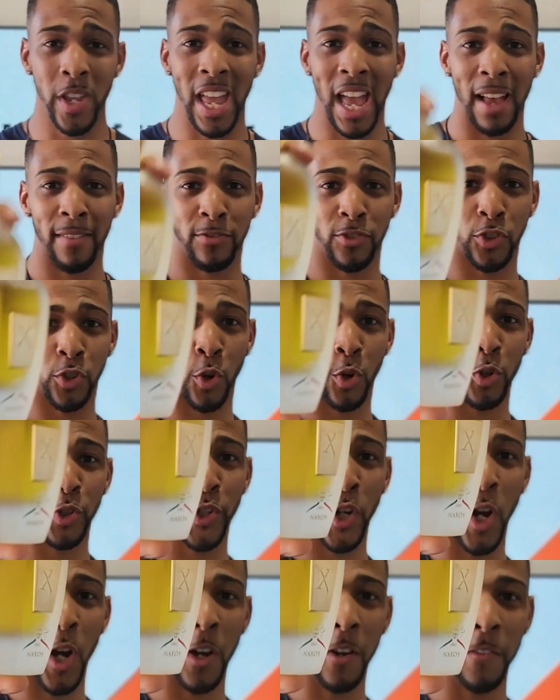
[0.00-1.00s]
have
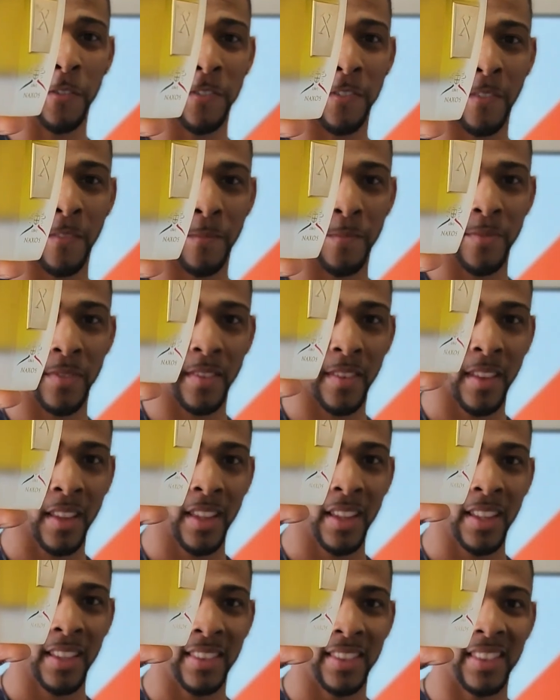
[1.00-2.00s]
XERJOFF
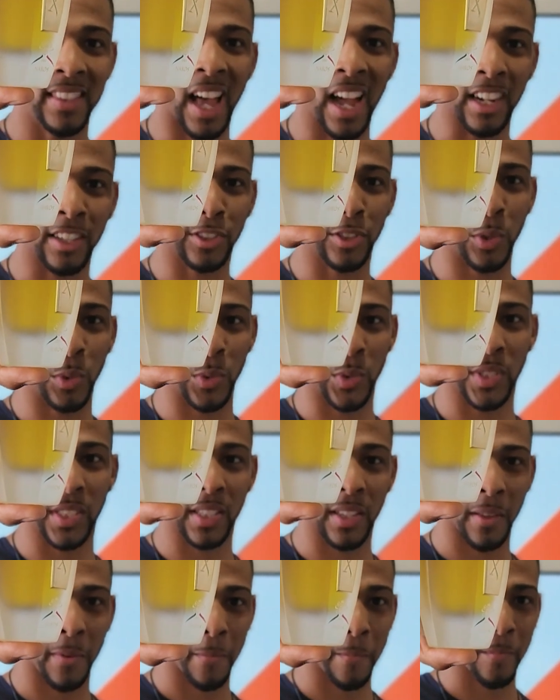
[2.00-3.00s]
Naxos.